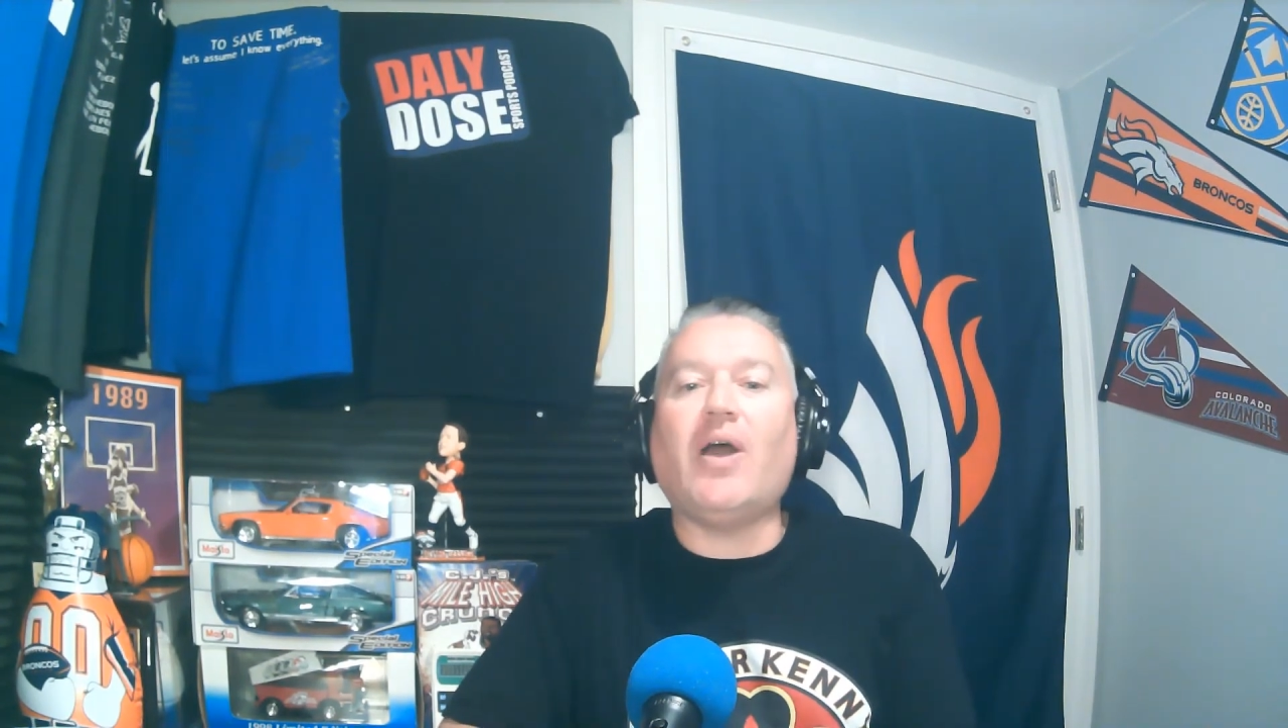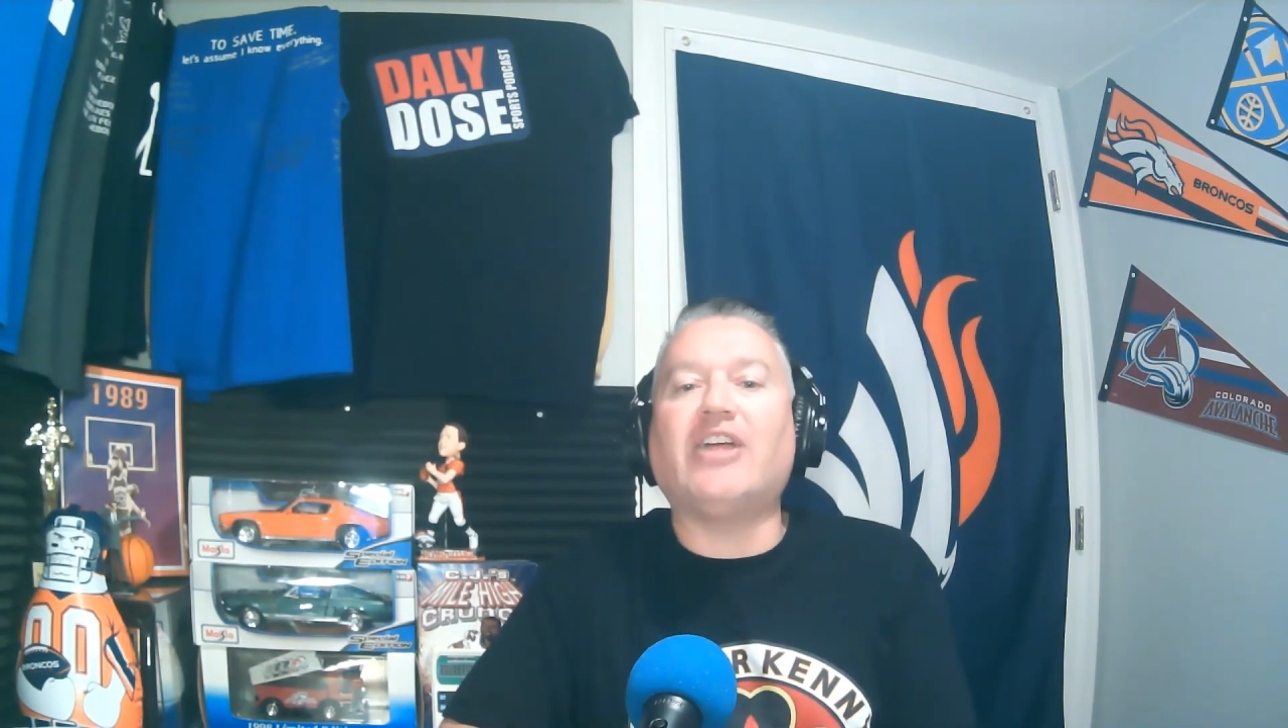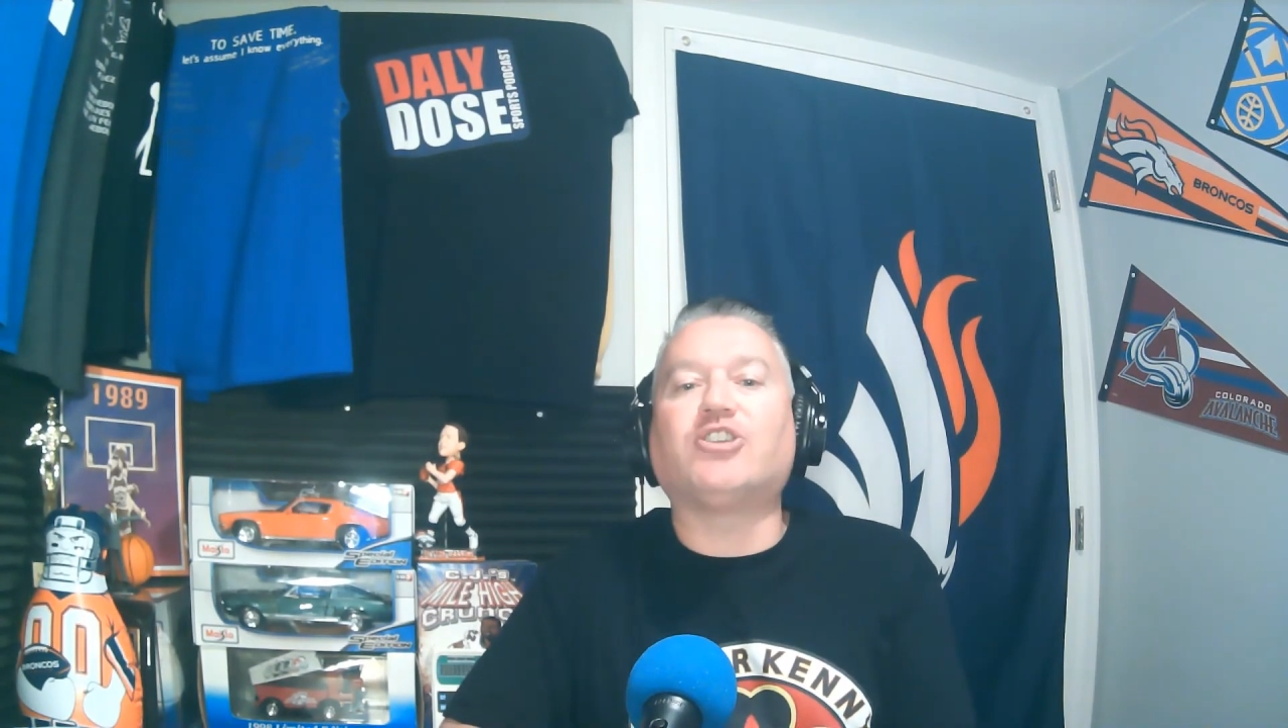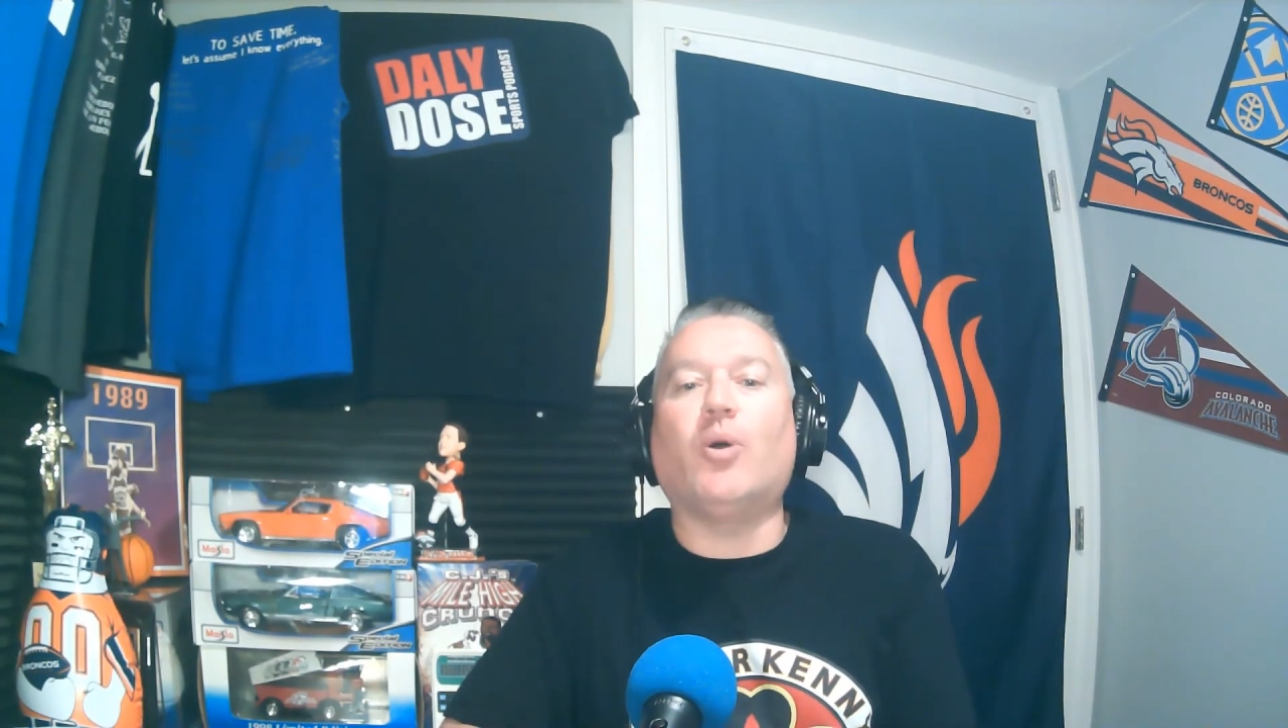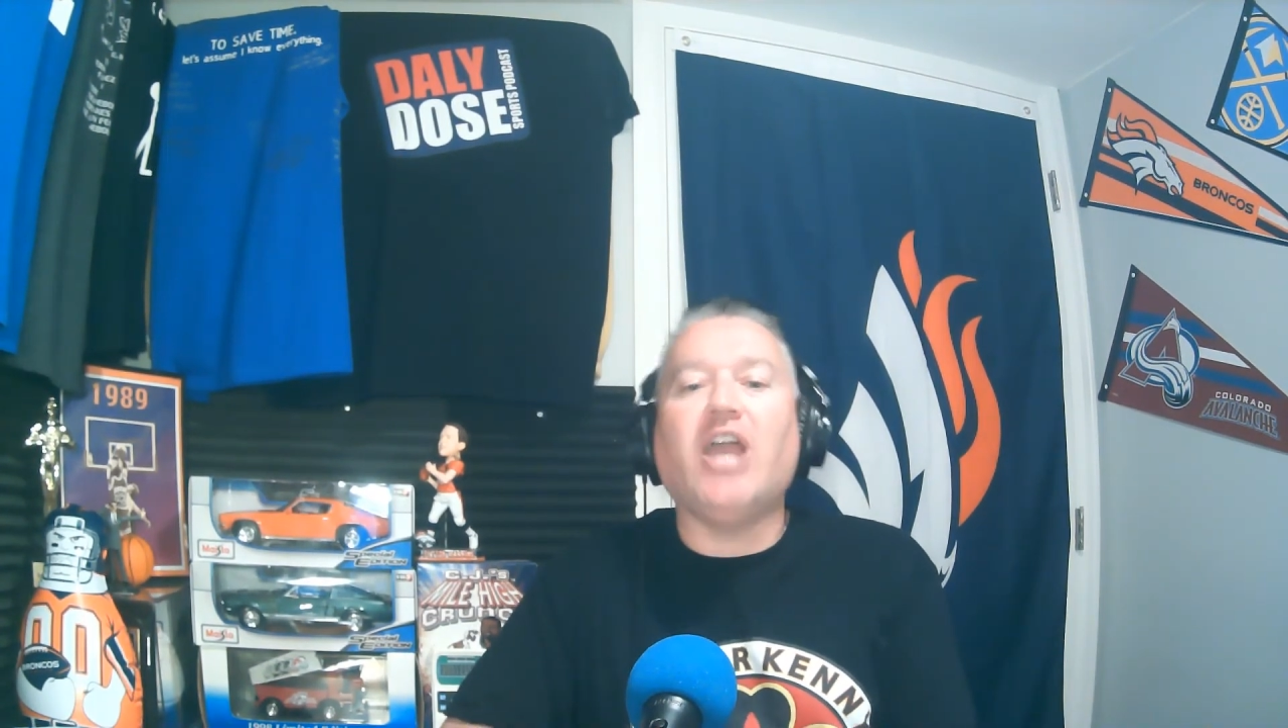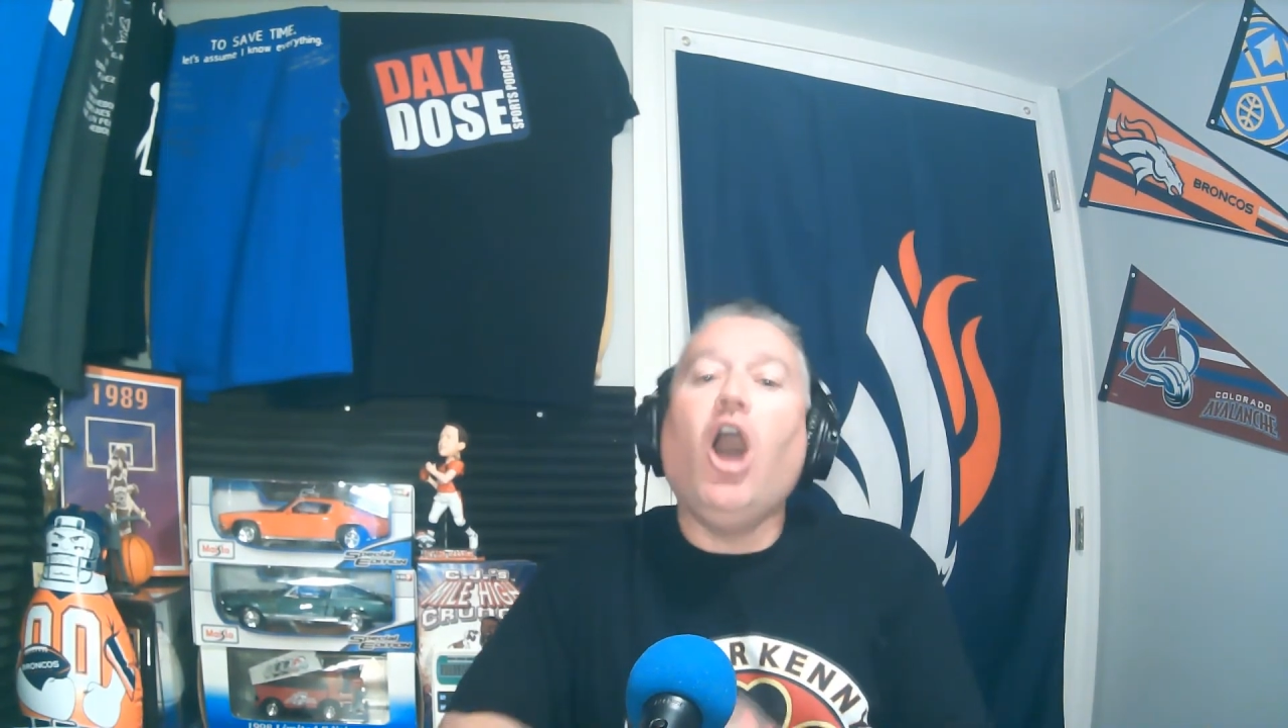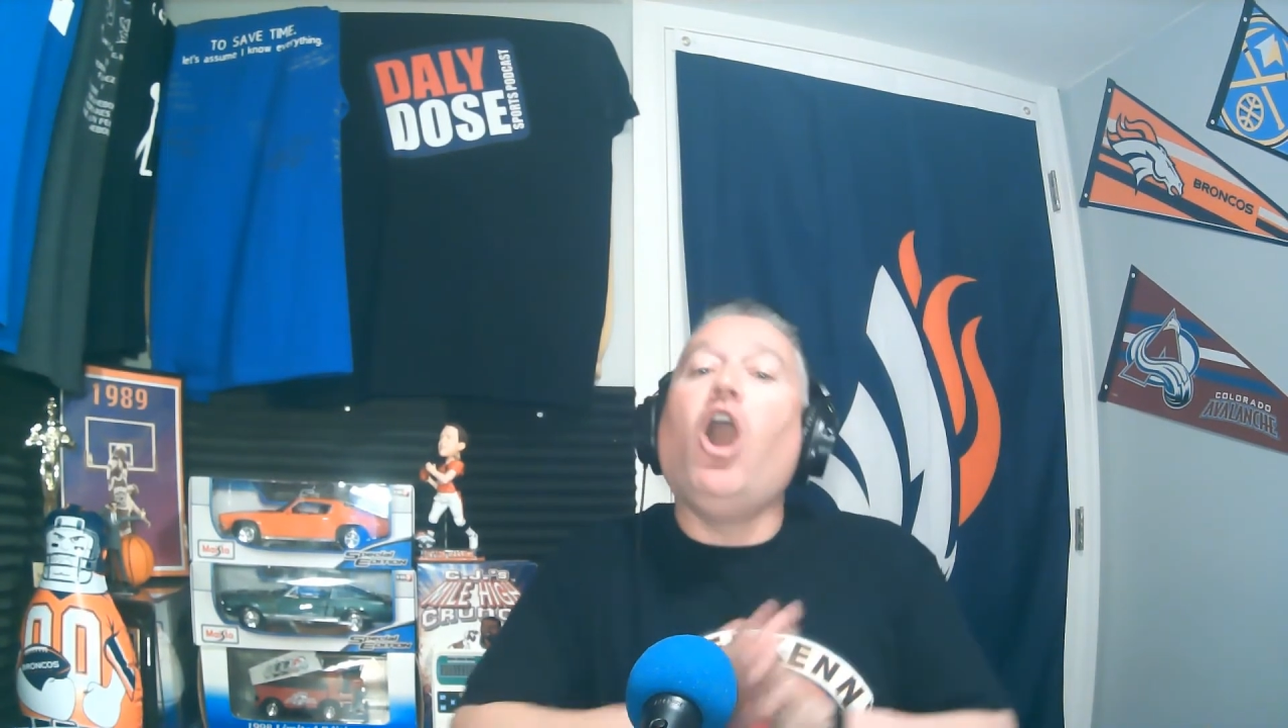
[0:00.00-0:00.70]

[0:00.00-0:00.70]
that's going.